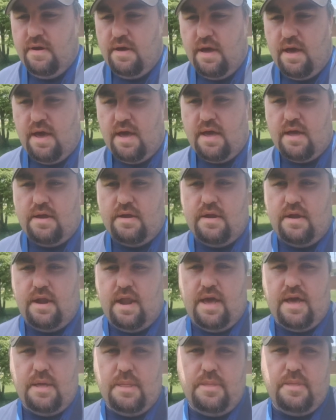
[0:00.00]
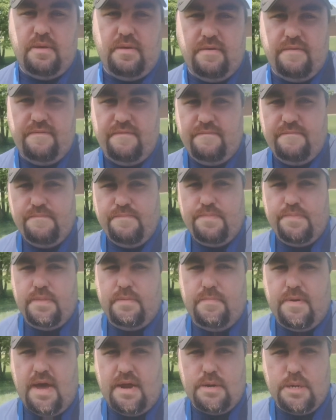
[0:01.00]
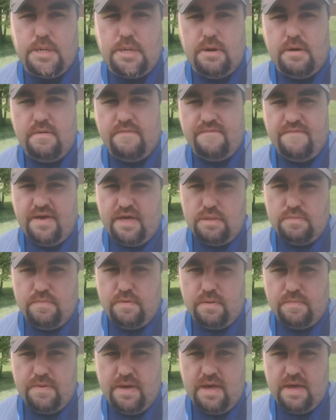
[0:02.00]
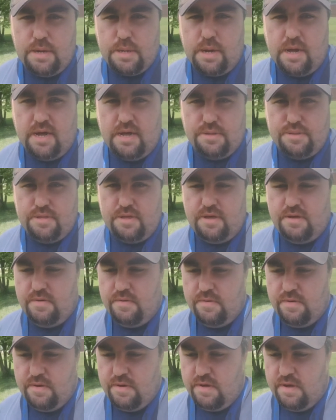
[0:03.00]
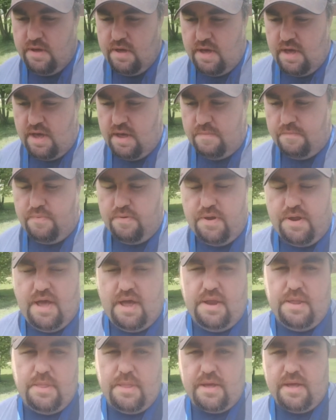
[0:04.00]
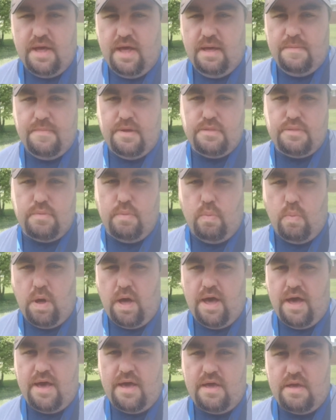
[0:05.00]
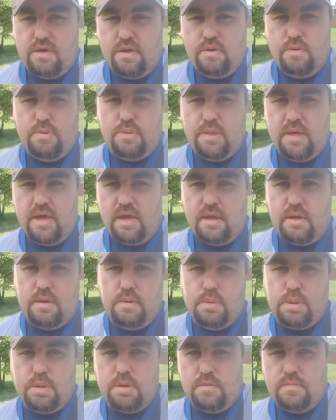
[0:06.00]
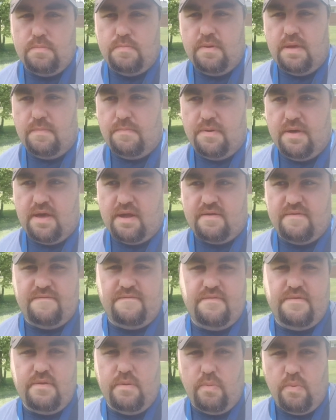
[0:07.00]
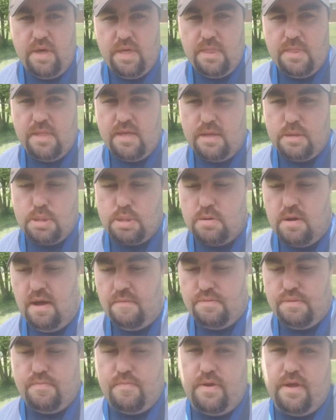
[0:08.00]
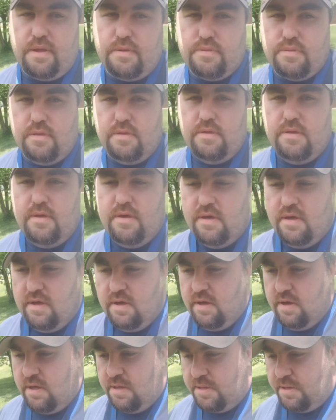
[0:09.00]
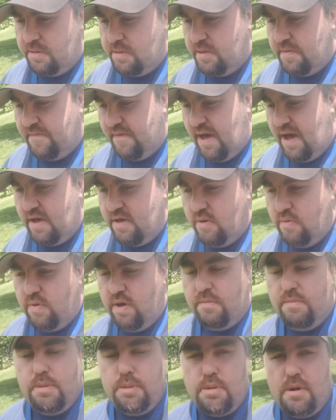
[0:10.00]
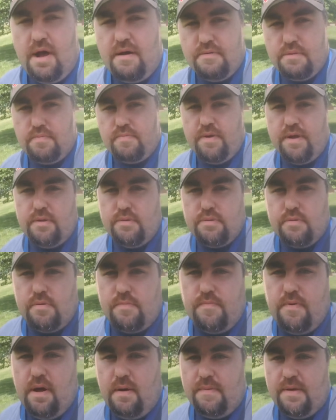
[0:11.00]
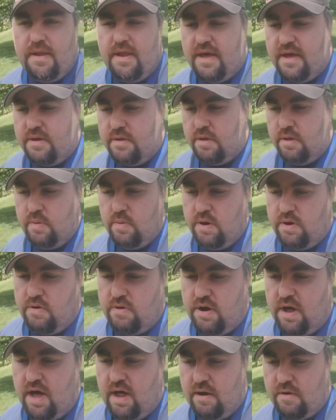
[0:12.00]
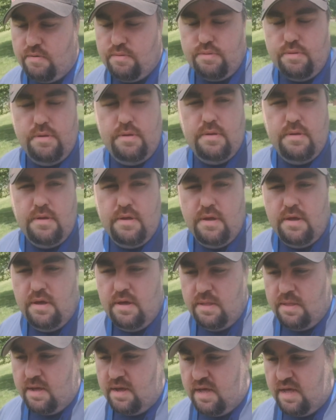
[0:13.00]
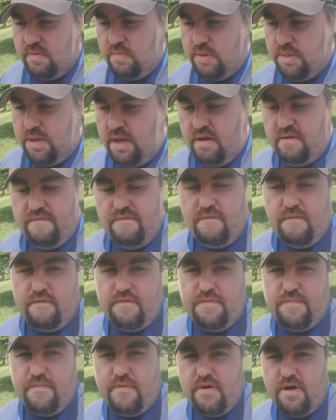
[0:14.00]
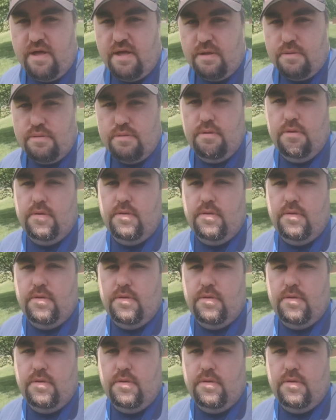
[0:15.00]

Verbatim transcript: and like the Bad Disturbed Facebook page also, and put down in the comments why you think you should be picked to win these drop springs. The, the value of the drop springs are probably like $200. They come with all four springs.